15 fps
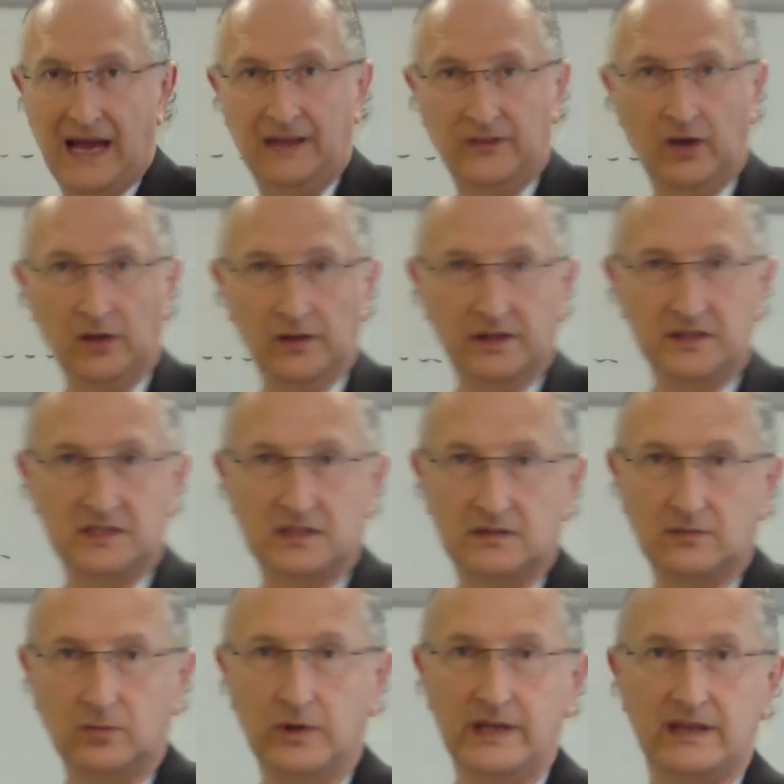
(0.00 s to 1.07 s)
that knowledge.
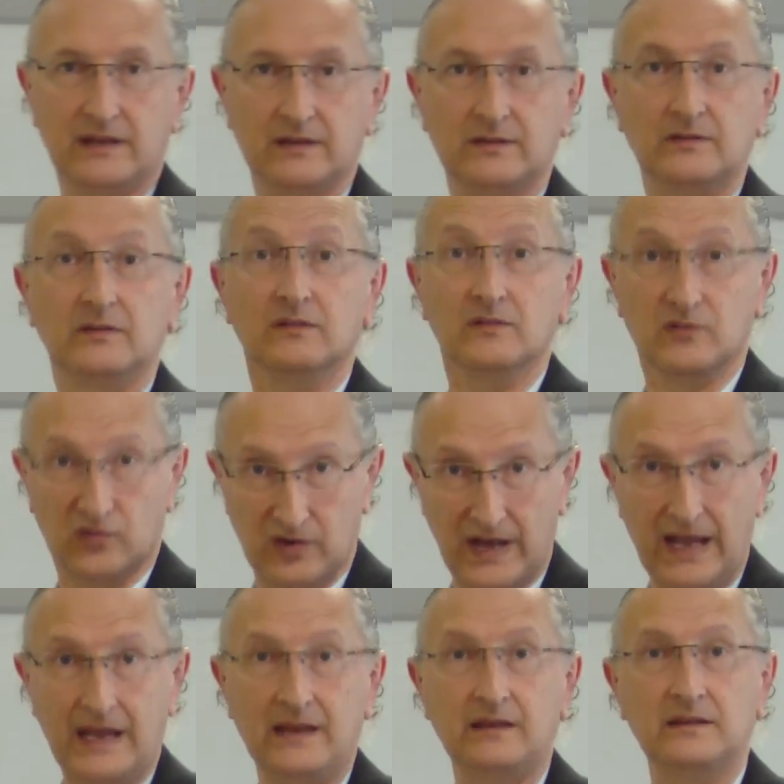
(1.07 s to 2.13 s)
We can
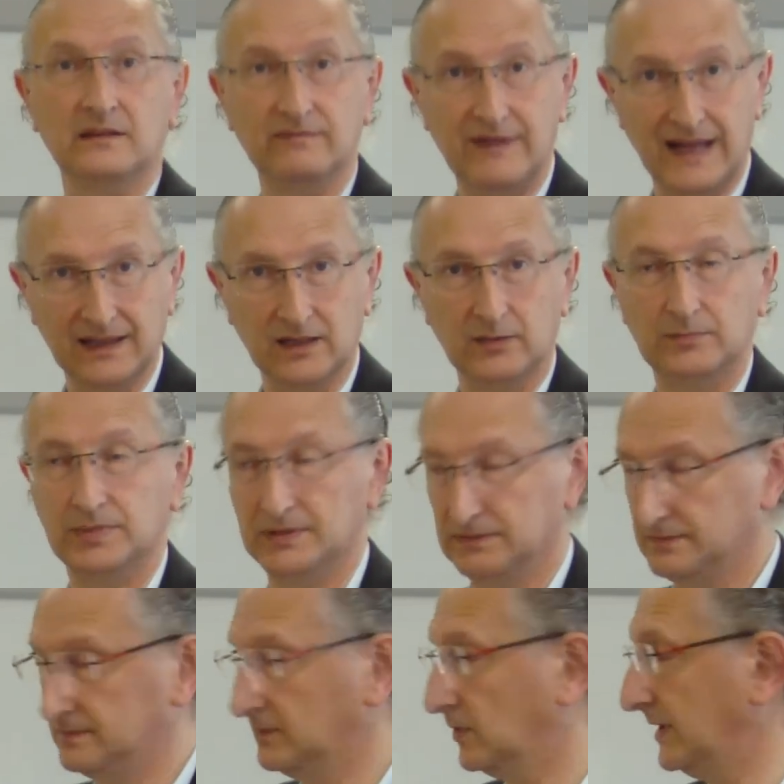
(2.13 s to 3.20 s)
train, develop,
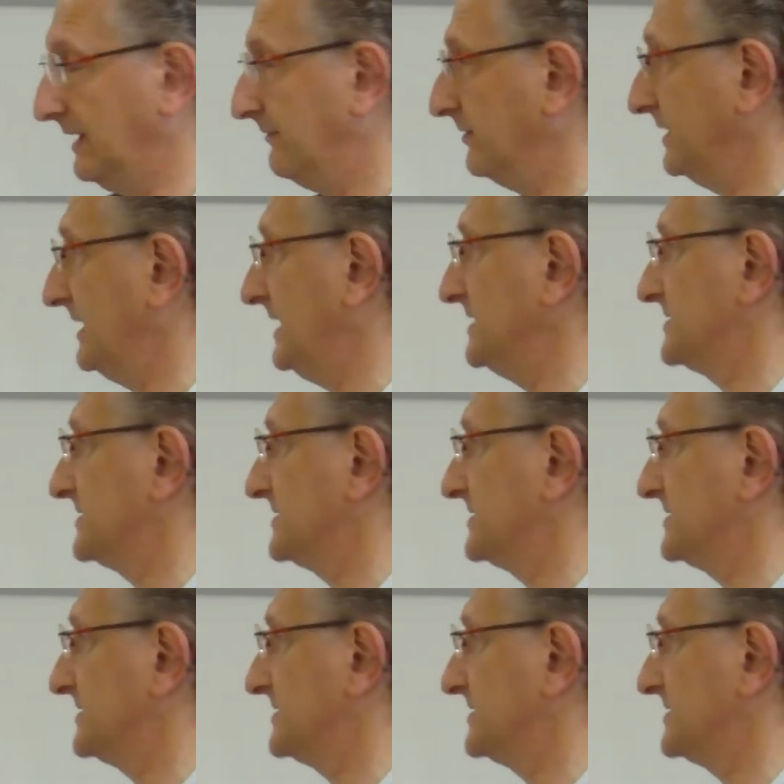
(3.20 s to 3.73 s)
whatever it